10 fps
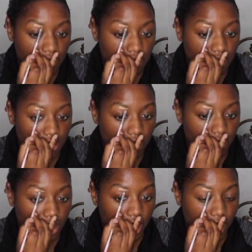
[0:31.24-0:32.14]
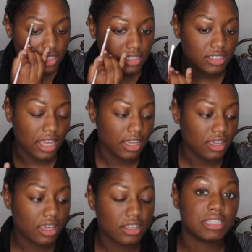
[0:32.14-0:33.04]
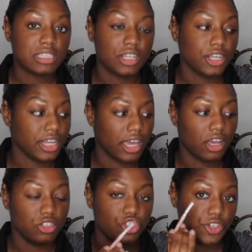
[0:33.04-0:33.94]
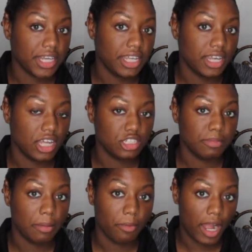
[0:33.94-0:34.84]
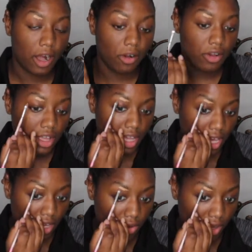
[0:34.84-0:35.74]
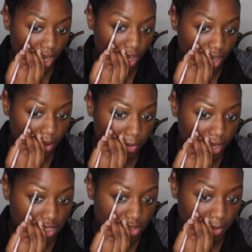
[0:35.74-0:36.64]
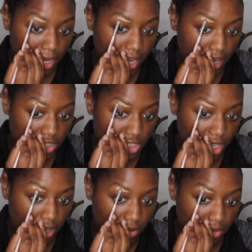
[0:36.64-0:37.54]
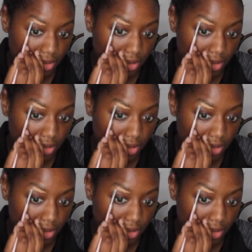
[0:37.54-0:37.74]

So I just take concealer and I go straight in under my brow and create a base for my eyeshadow.